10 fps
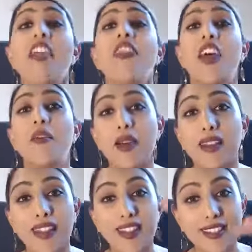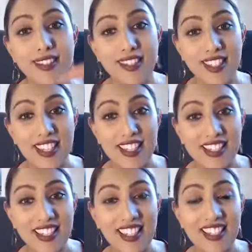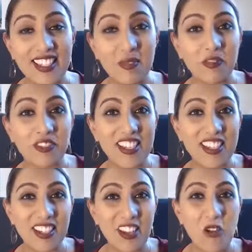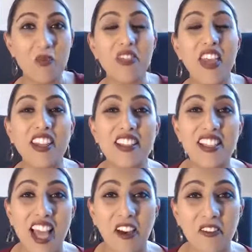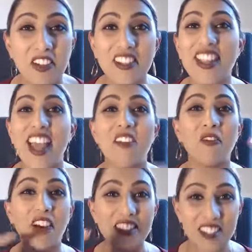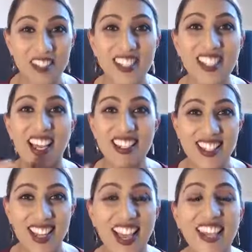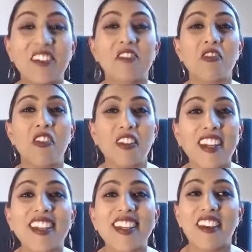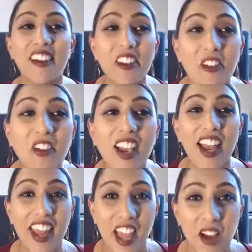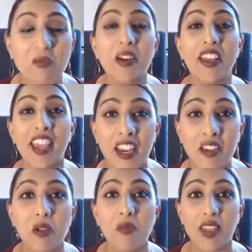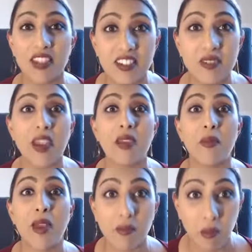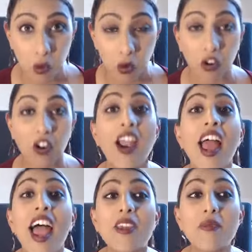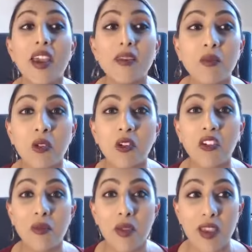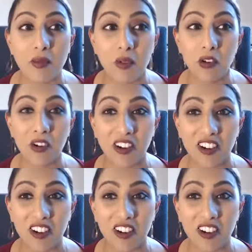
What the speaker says: that money is this easy, slippery slope that is downwards, and once you start sliding or rolling down it, you can't help but gain momentum and make more and make more and make more?